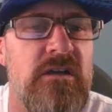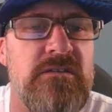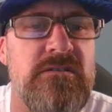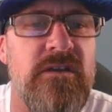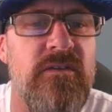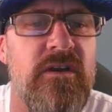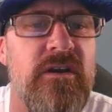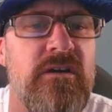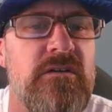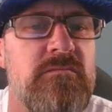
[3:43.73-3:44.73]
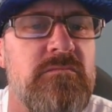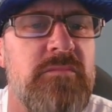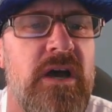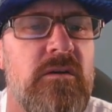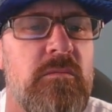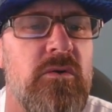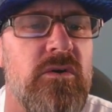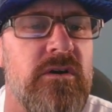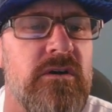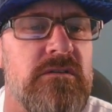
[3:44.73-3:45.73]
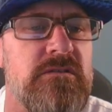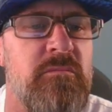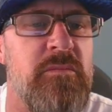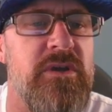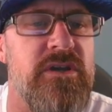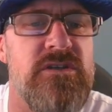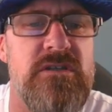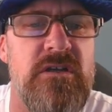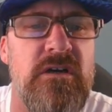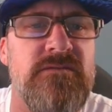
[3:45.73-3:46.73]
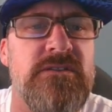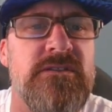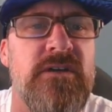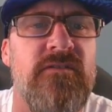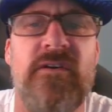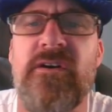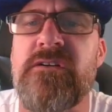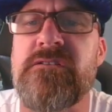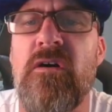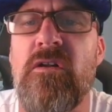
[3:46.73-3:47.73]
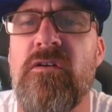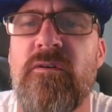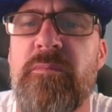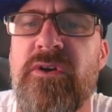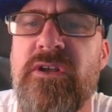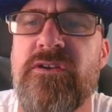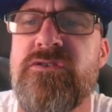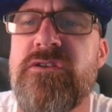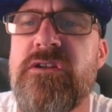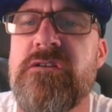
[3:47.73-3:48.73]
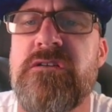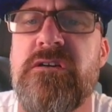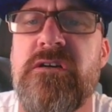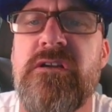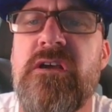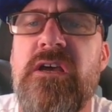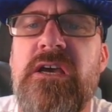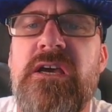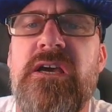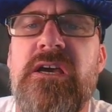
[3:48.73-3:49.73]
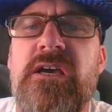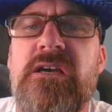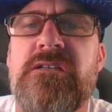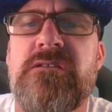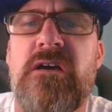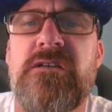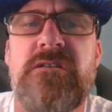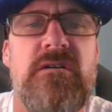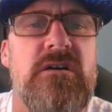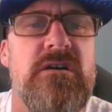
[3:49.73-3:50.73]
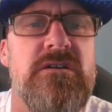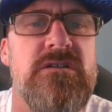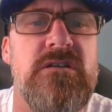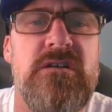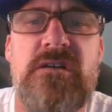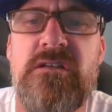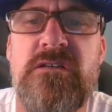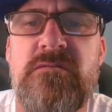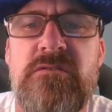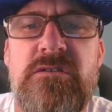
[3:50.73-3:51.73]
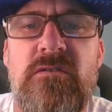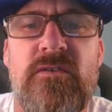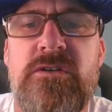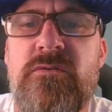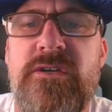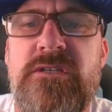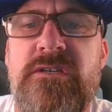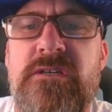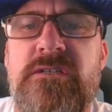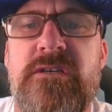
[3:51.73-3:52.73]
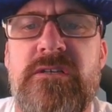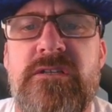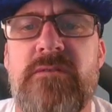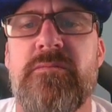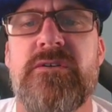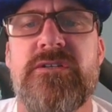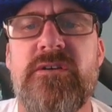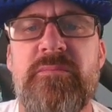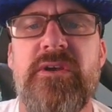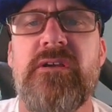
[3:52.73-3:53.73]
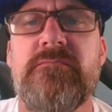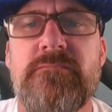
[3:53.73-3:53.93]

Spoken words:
Let's see, there you go. Paddle border and some beach stuff and surfers, all over print. Usually does good. Size large. This one sold for $26.60 plus shipping.